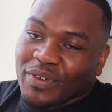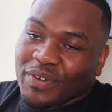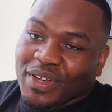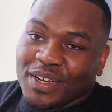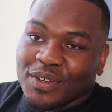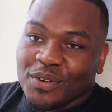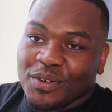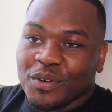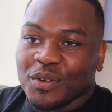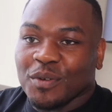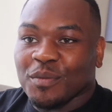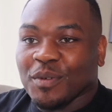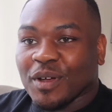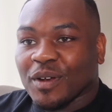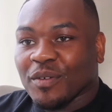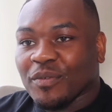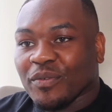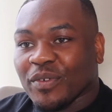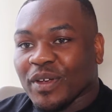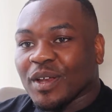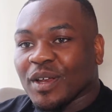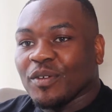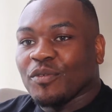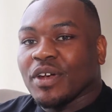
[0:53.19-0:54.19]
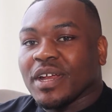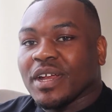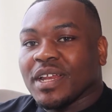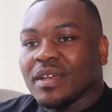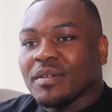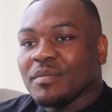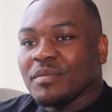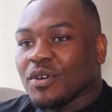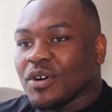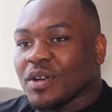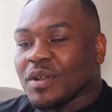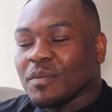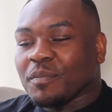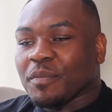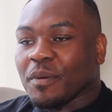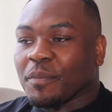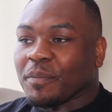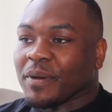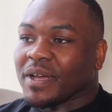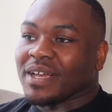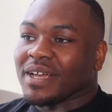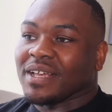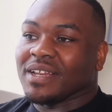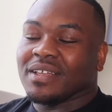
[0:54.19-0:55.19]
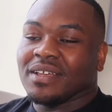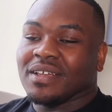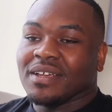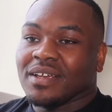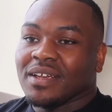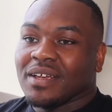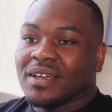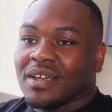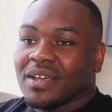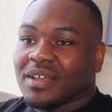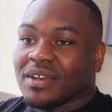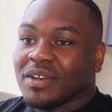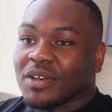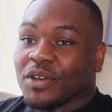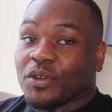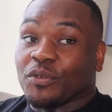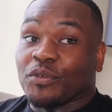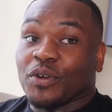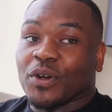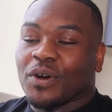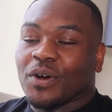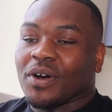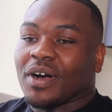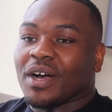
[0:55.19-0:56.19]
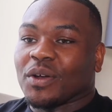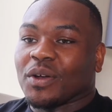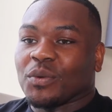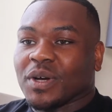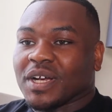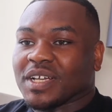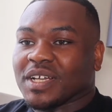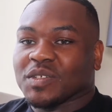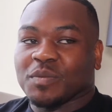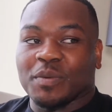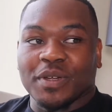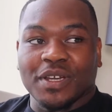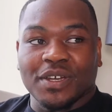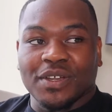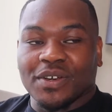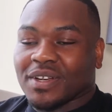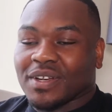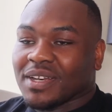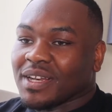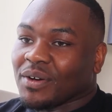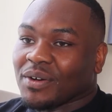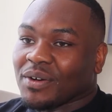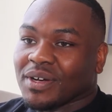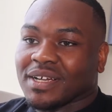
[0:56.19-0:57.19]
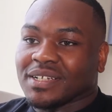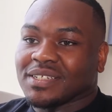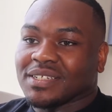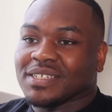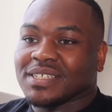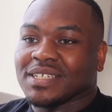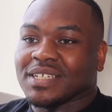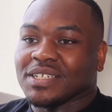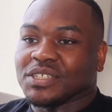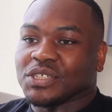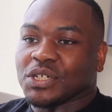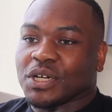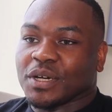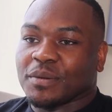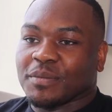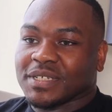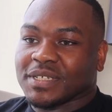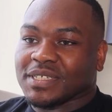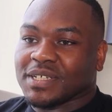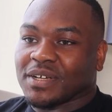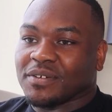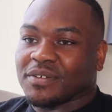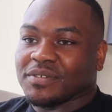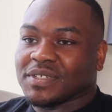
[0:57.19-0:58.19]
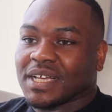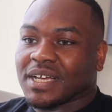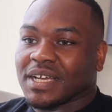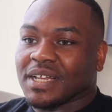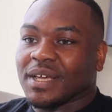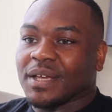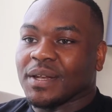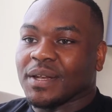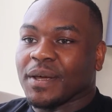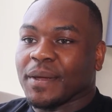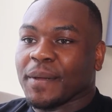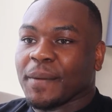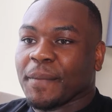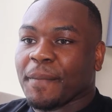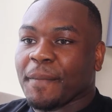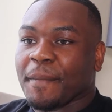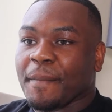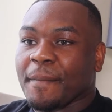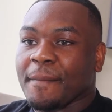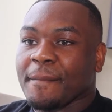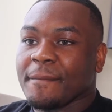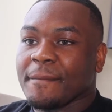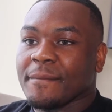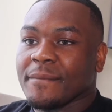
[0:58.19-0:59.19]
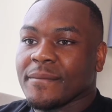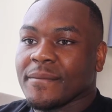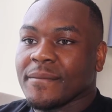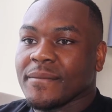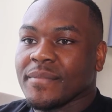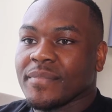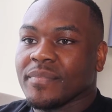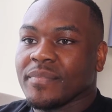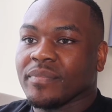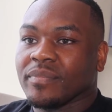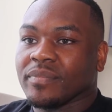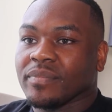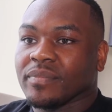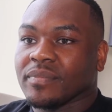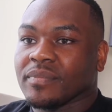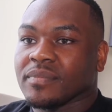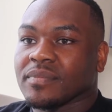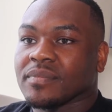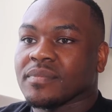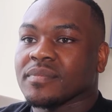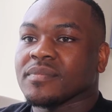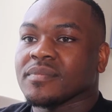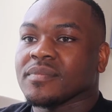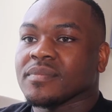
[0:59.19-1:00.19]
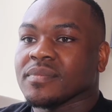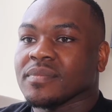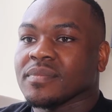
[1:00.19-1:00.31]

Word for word: feeling good, man. I'm feeling ready, more than prepared. The real hard work's been done. I can just enjoy myself Saturday night. Absolutely.